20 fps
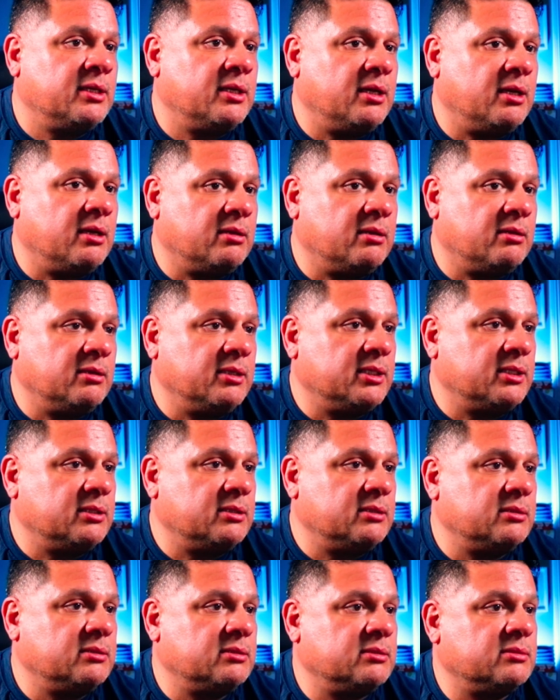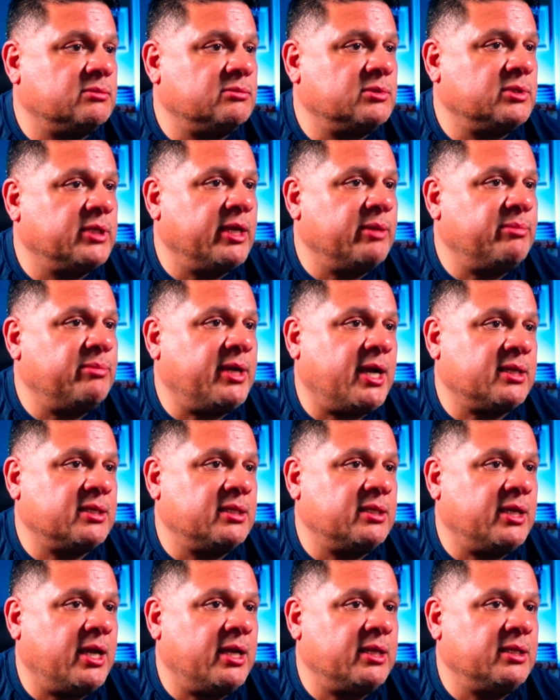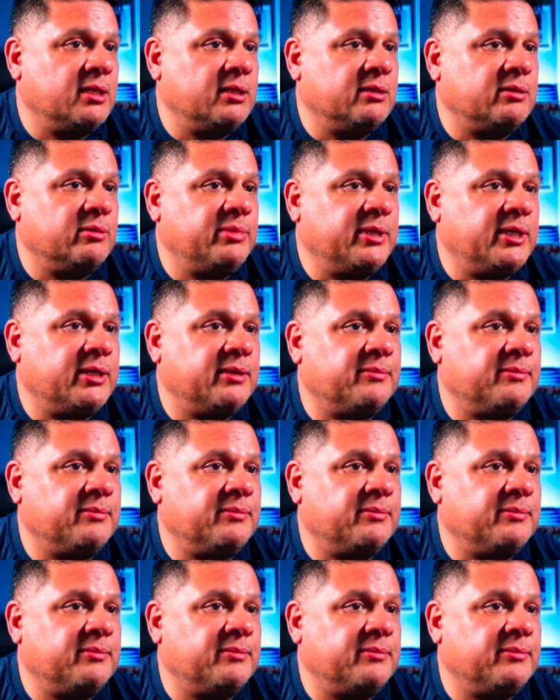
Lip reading: we'll get back to that in a little bit.